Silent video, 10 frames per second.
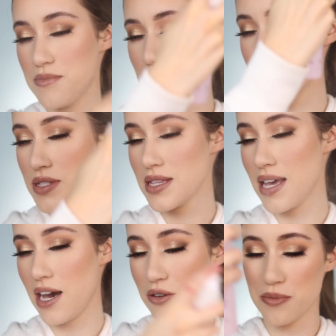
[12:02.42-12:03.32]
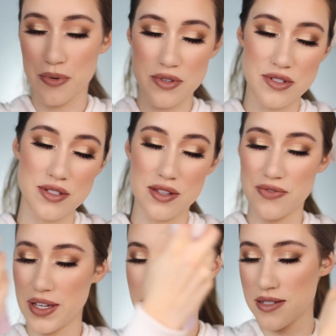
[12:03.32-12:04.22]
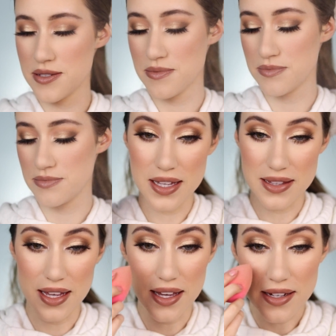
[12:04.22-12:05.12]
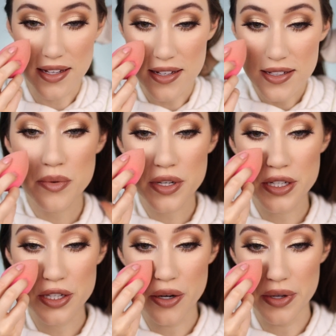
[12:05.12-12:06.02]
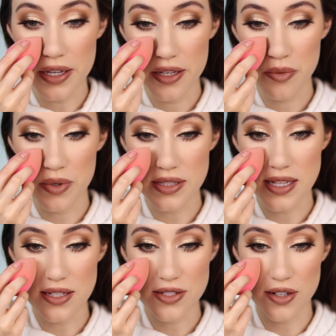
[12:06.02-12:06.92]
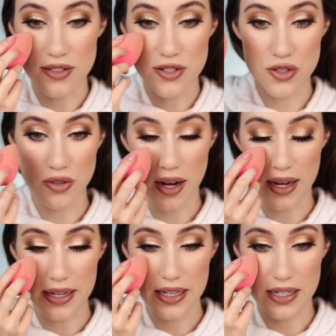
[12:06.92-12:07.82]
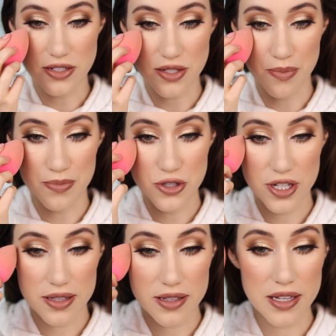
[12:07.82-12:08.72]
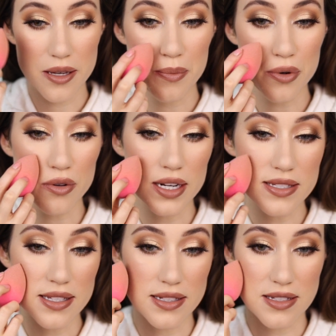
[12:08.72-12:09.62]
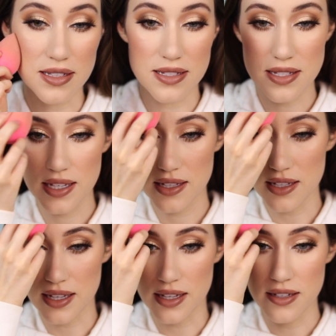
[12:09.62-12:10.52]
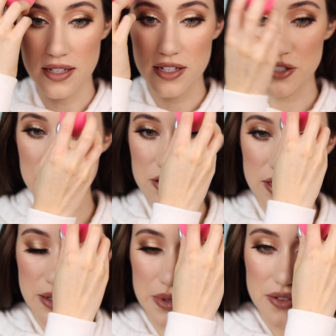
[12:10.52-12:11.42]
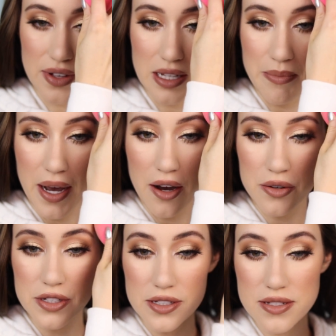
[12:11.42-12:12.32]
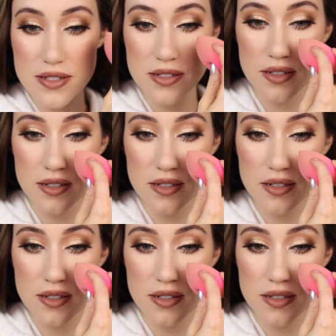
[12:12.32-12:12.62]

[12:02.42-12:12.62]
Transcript: on mostly the outer portions of the face. And then we're gonna go in once that starts drying and just gently press it into the skin, again, to just get rid of any powders